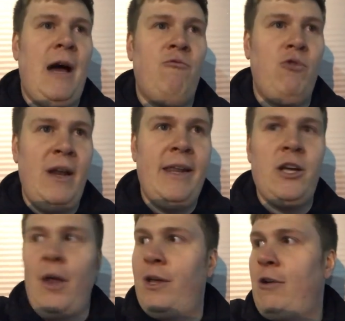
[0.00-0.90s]
That really
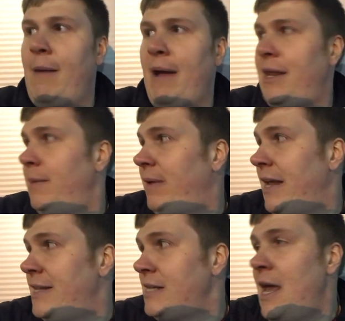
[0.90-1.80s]
got the crowd behind the
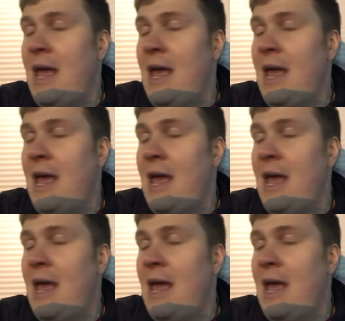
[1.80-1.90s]
players.